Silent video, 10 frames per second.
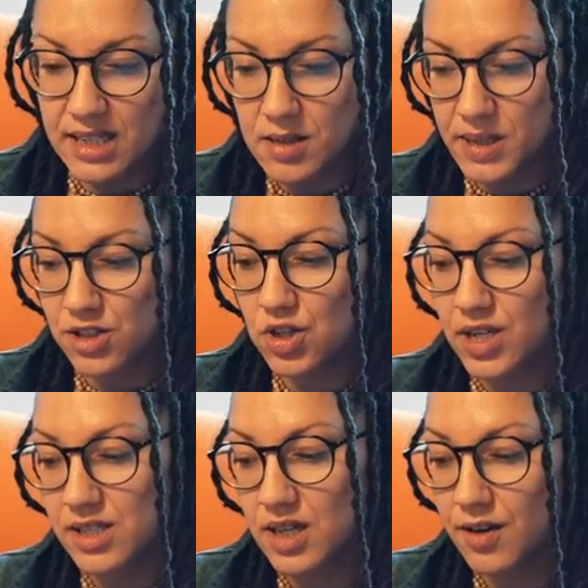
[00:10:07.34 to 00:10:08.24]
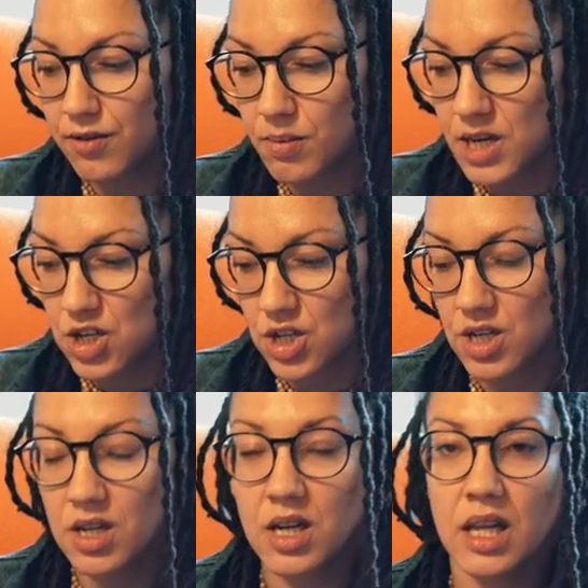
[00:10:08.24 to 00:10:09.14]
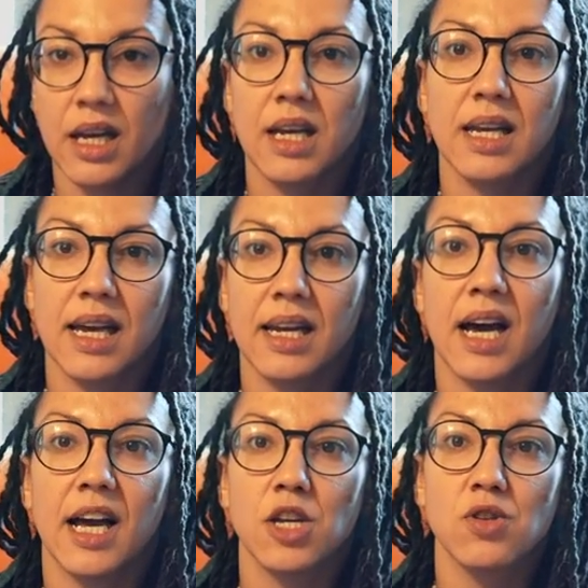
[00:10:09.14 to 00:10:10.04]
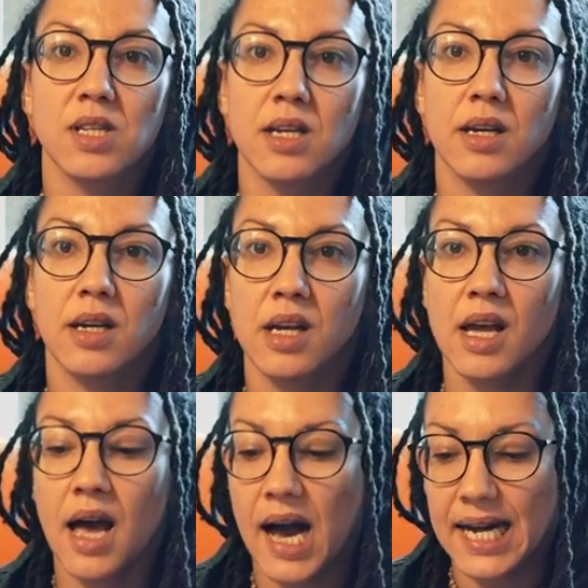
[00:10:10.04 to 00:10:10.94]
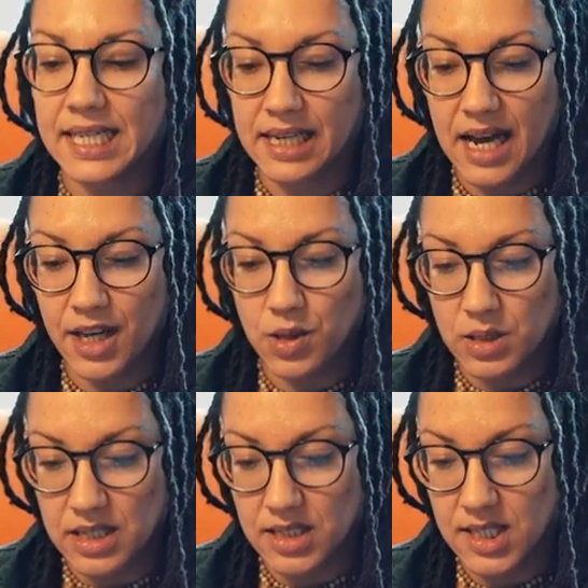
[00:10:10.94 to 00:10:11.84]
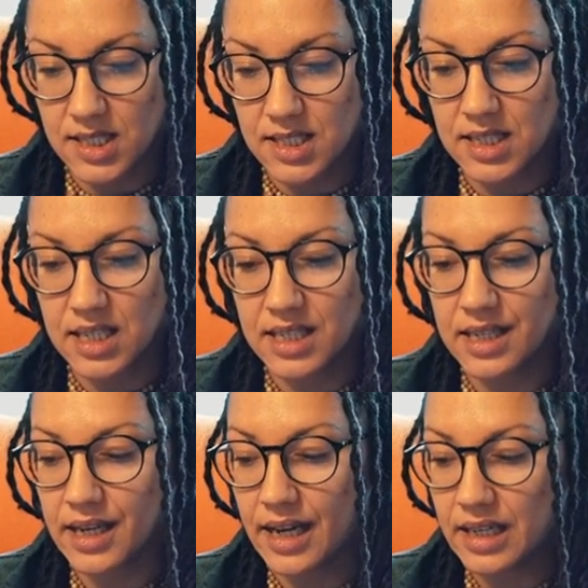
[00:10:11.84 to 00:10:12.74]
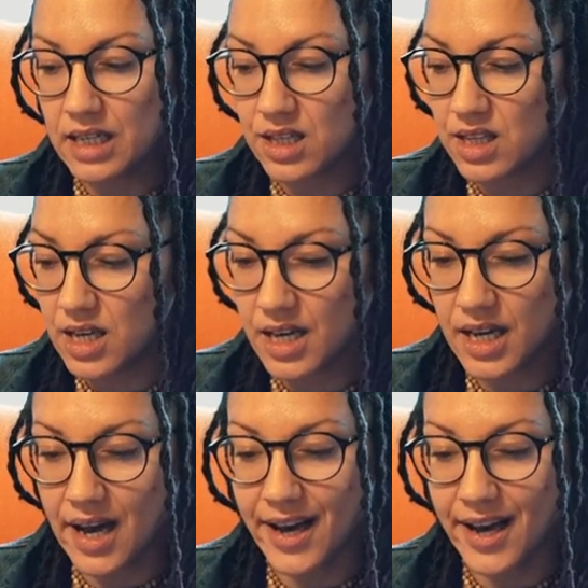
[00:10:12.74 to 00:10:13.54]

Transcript: some interesting information. Like again, I did not use it to study anything.